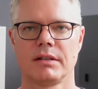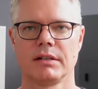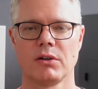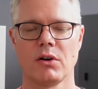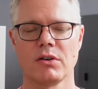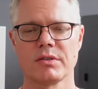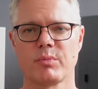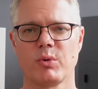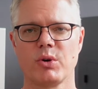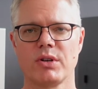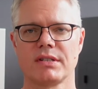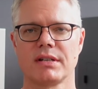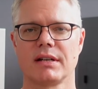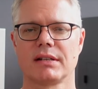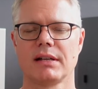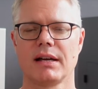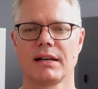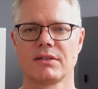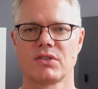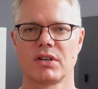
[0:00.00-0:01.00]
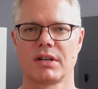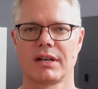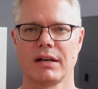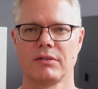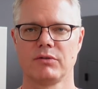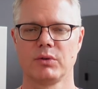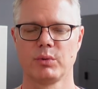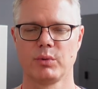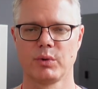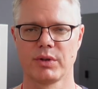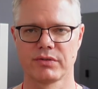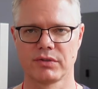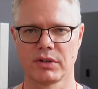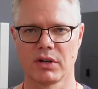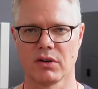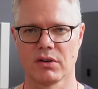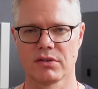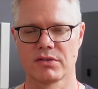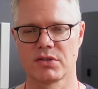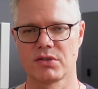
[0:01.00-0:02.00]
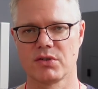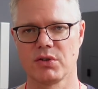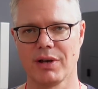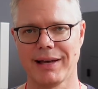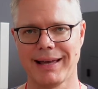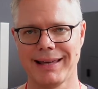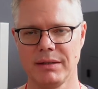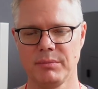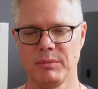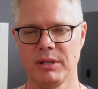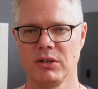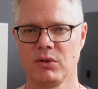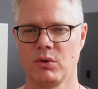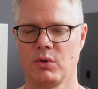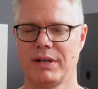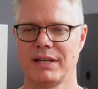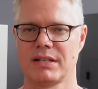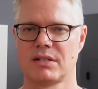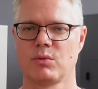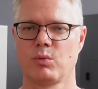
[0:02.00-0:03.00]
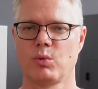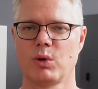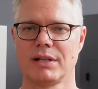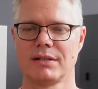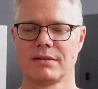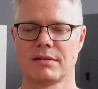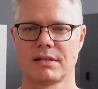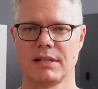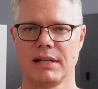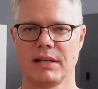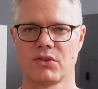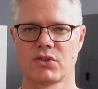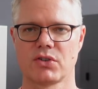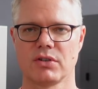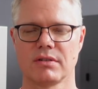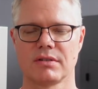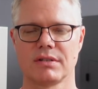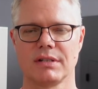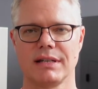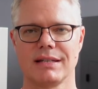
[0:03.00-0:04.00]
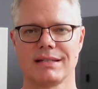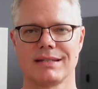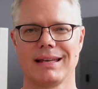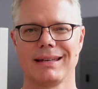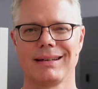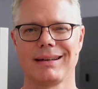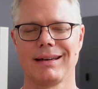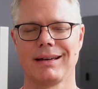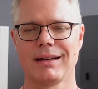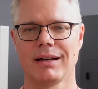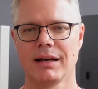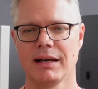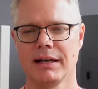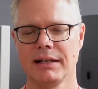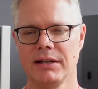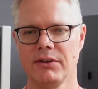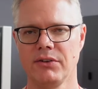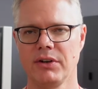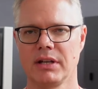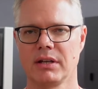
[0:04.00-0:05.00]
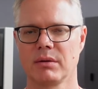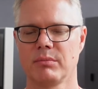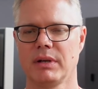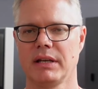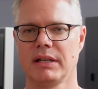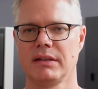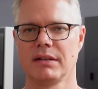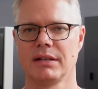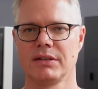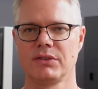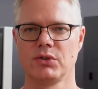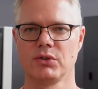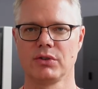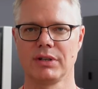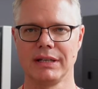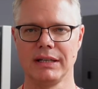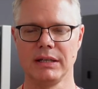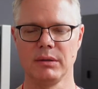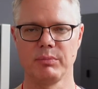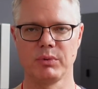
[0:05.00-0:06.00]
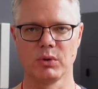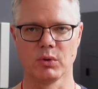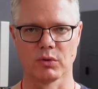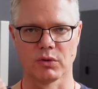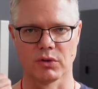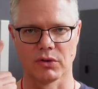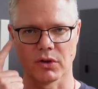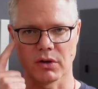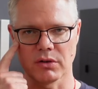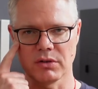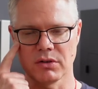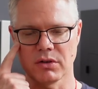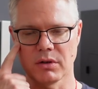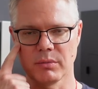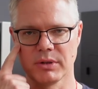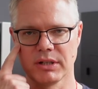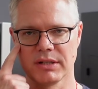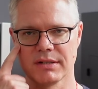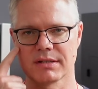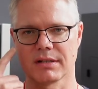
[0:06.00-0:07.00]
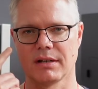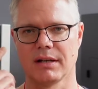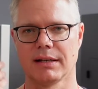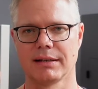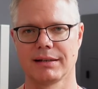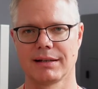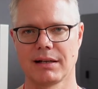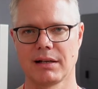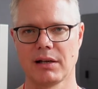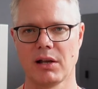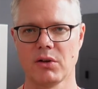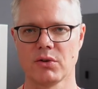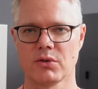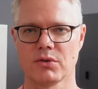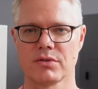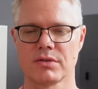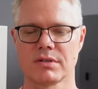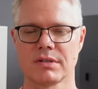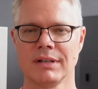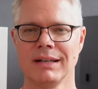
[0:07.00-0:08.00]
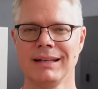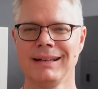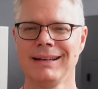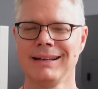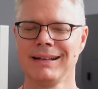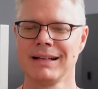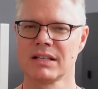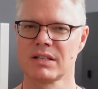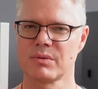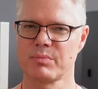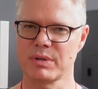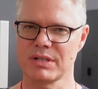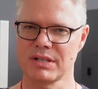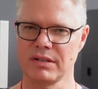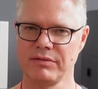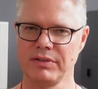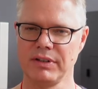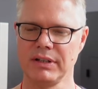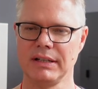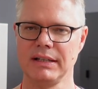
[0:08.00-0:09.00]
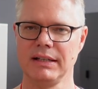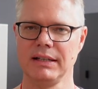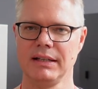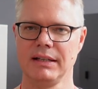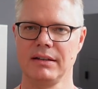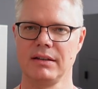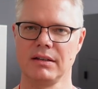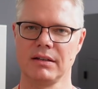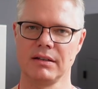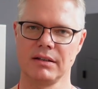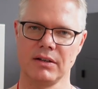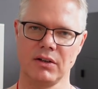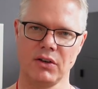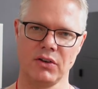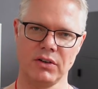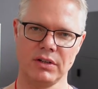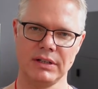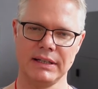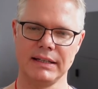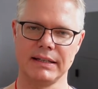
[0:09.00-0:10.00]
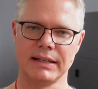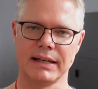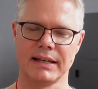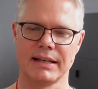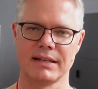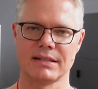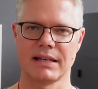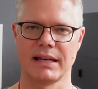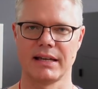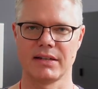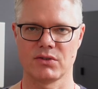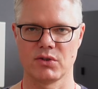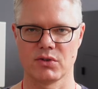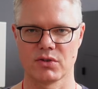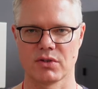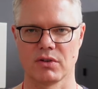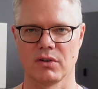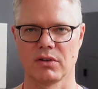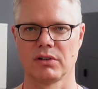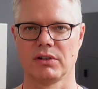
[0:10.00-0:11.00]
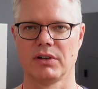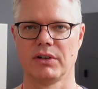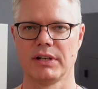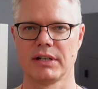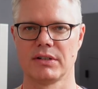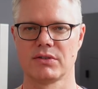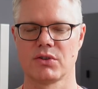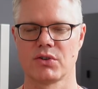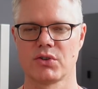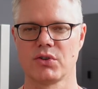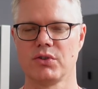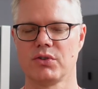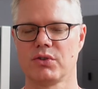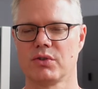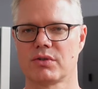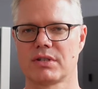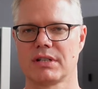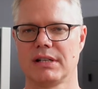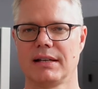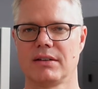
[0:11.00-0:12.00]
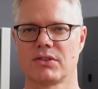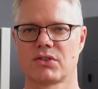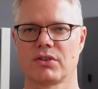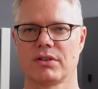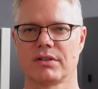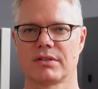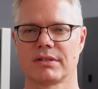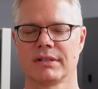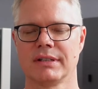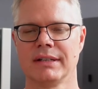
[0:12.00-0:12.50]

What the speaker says: The last point I'd like to cover with regards to aiming your S1 slingshot is that I highly recommend that you keep your non-dominant eye closed, specifically in the early days as you start learning to shoot your slingshot.